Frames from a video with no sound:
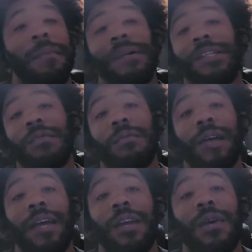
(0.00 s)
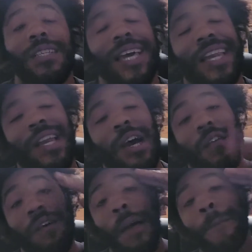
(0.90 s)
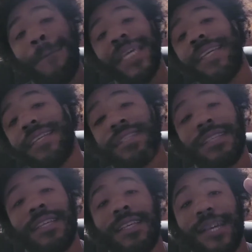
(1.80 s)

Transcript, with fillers: But it's your boy, I don't know, I signing off. Peace.